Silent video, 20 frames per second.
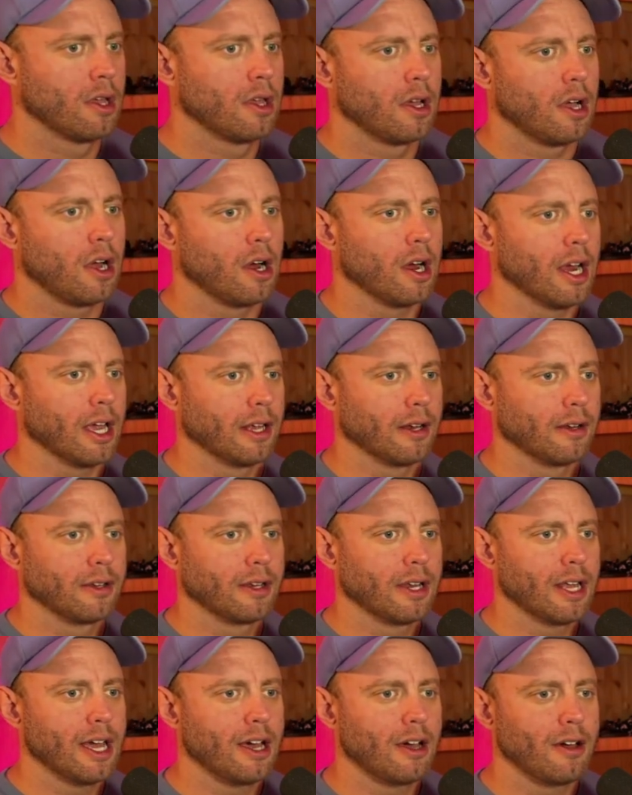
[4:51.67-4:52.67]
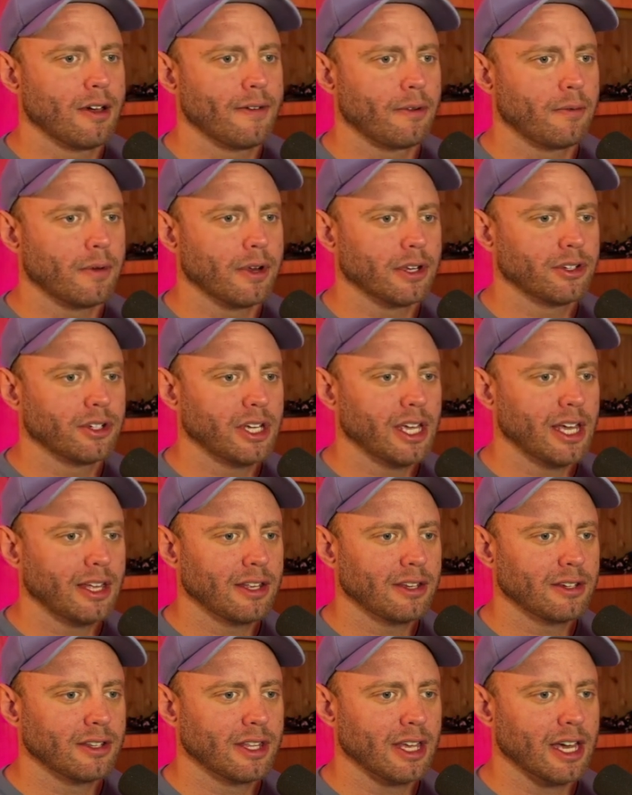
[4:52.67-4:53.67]
All right, now if I want to
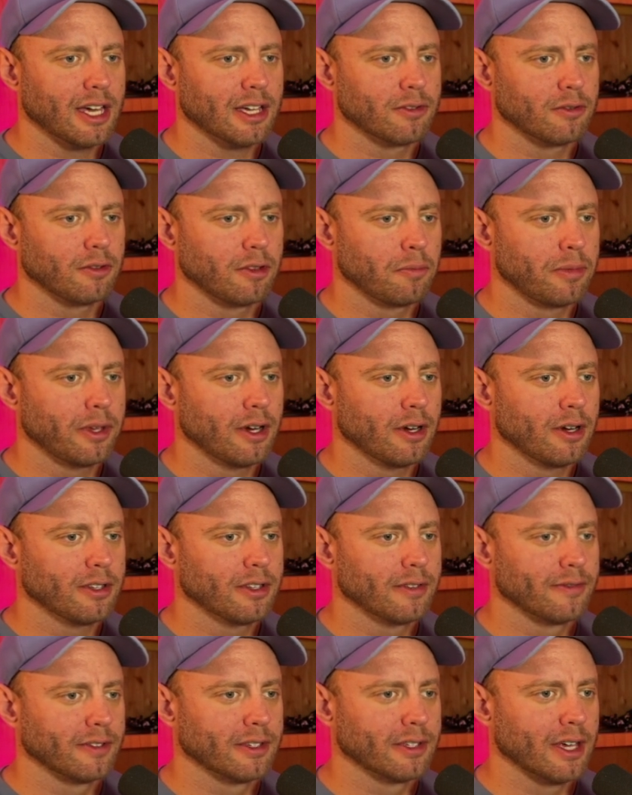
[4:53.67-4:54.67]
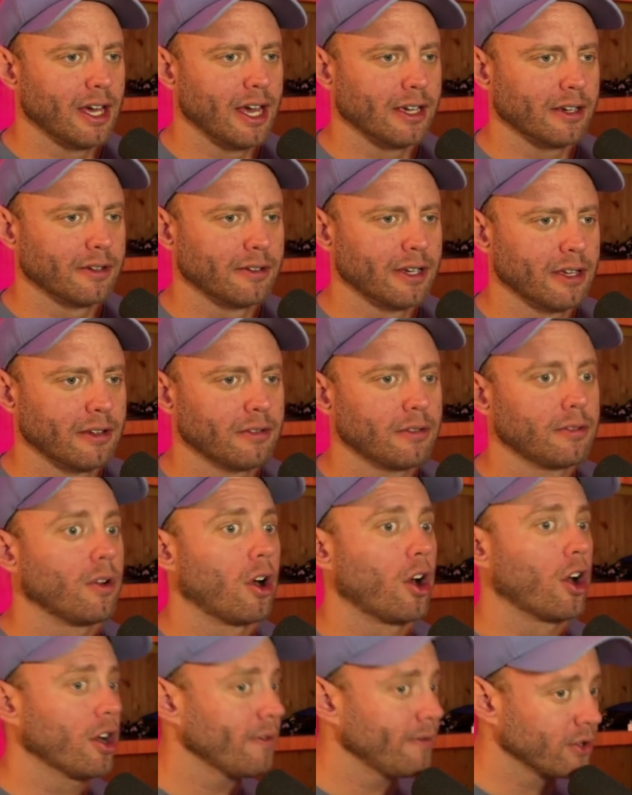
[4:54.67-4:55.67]
change the actual appearance of the sky, I go down to
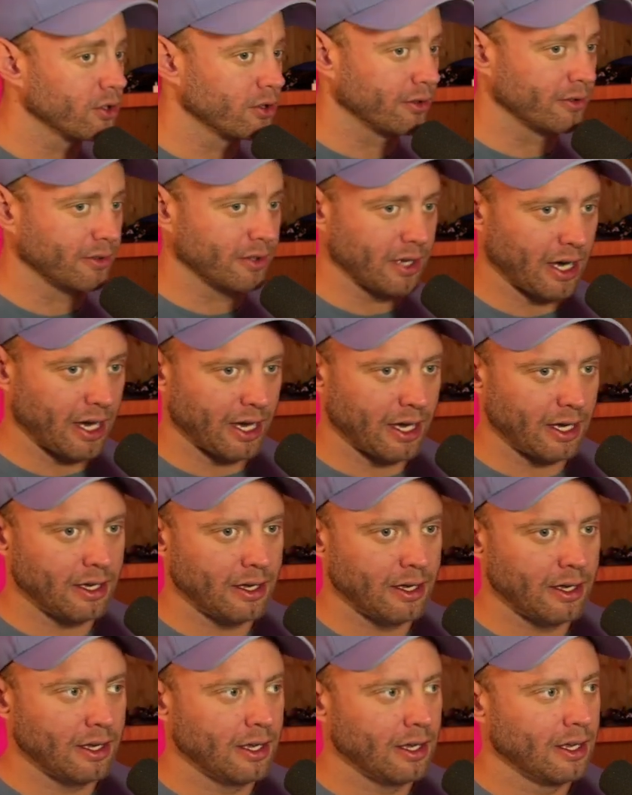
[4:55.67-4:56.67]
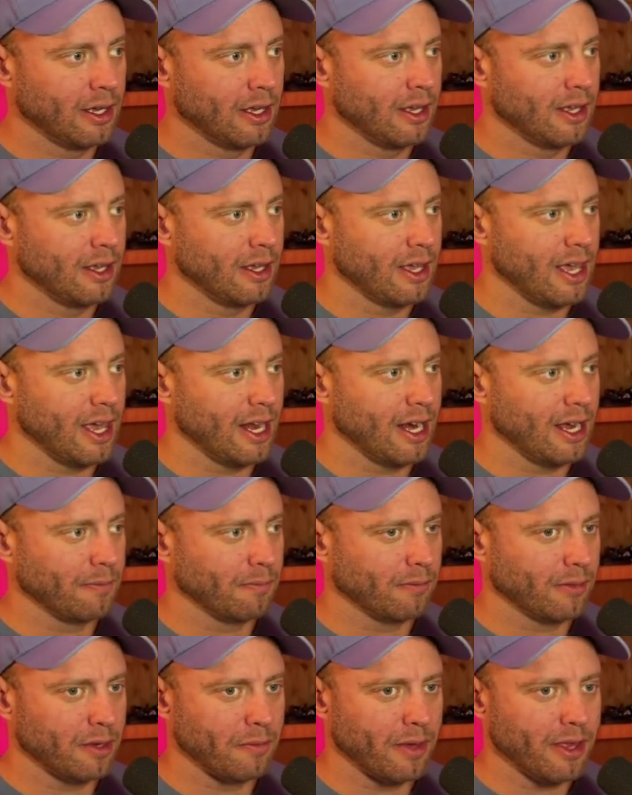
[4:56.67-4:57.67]
Artificial Sky, And I
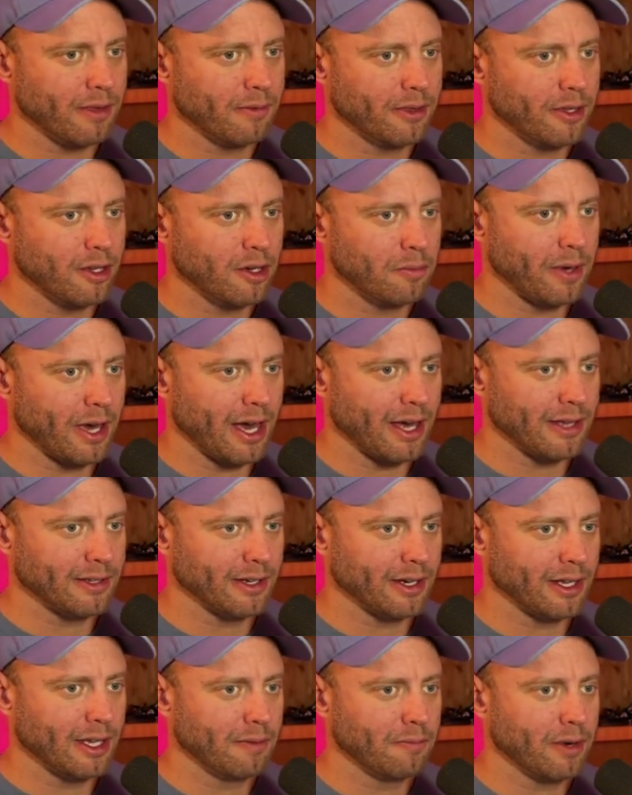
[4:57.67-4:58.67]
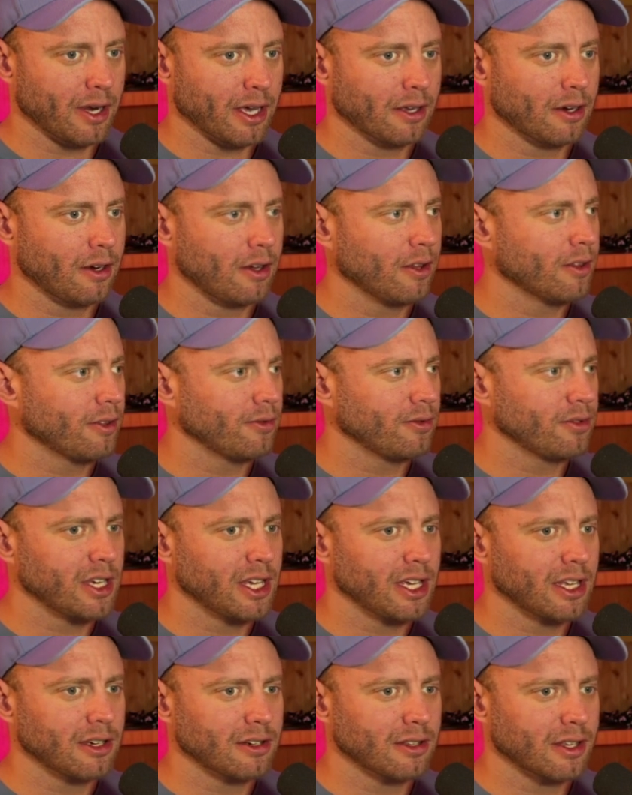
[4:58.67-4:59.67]
can mess with the opacity, but I can also
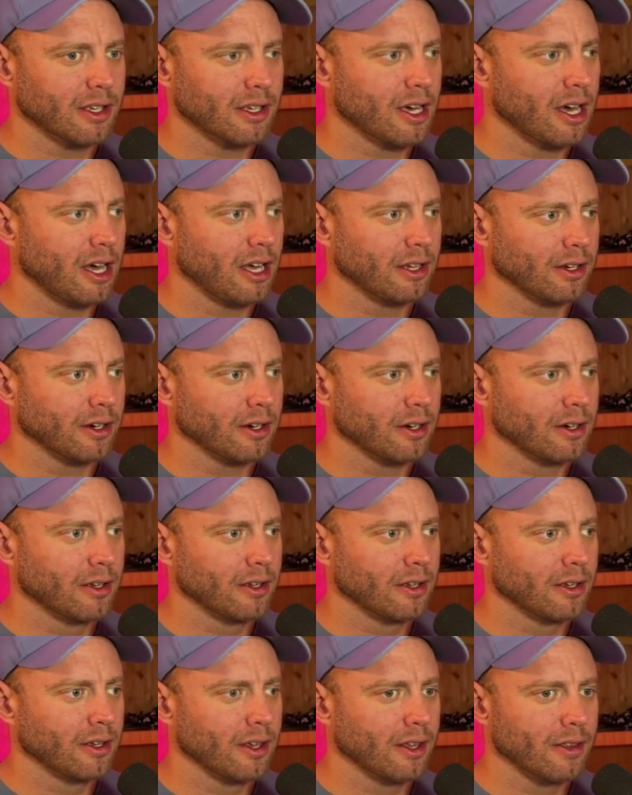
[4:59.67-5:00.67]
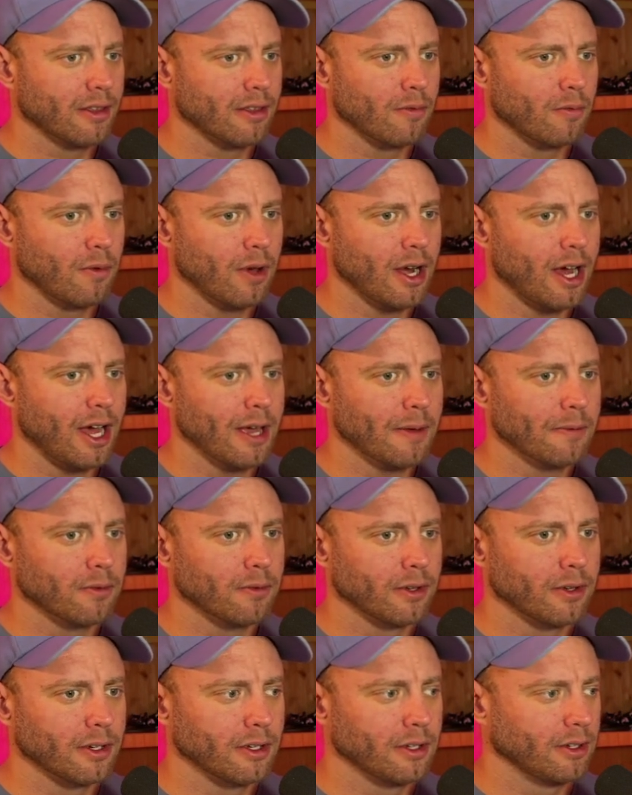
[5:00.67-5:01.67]
change the color. And so what I'm
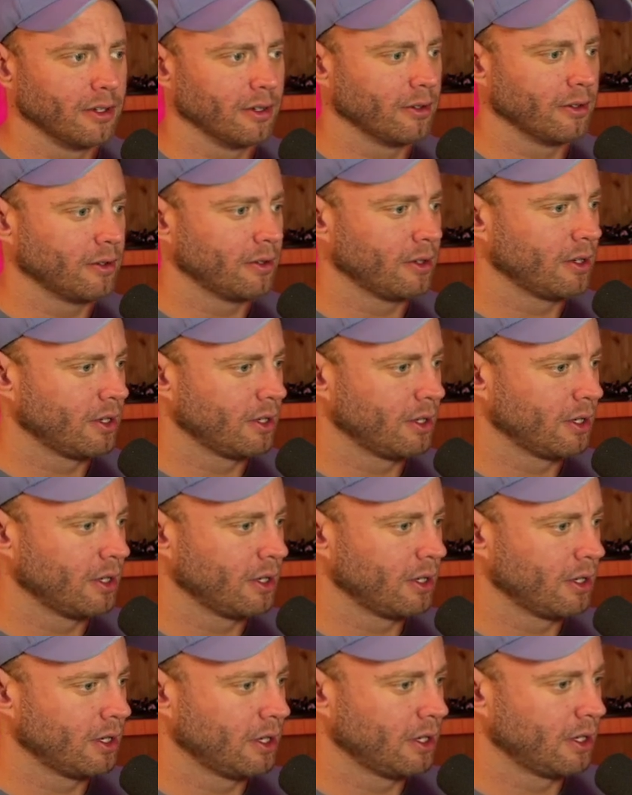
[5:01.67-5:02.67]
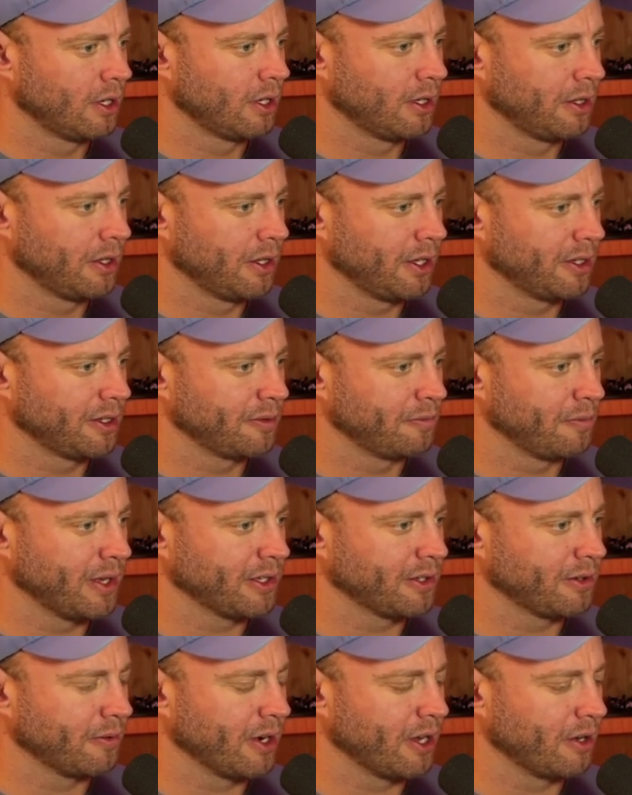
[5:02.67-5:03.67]
going to do is
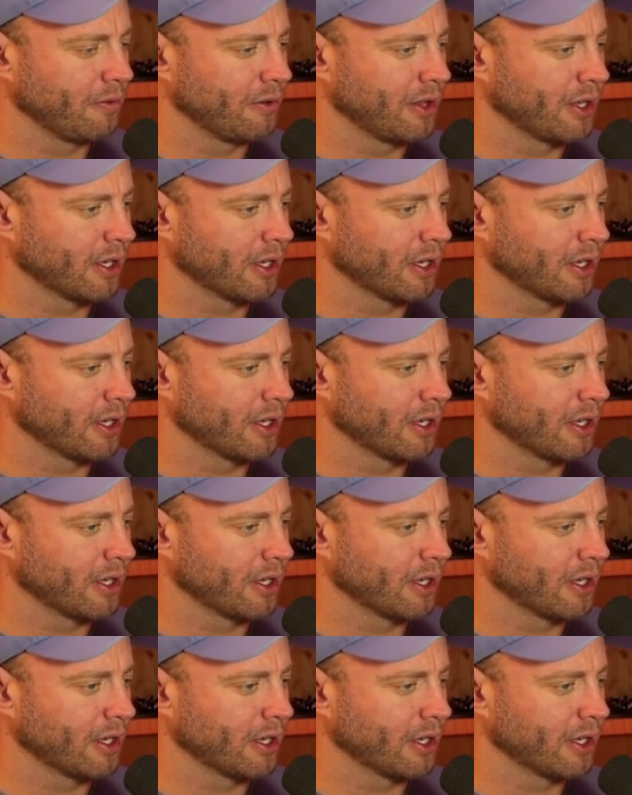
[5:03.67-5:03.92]
mess around with the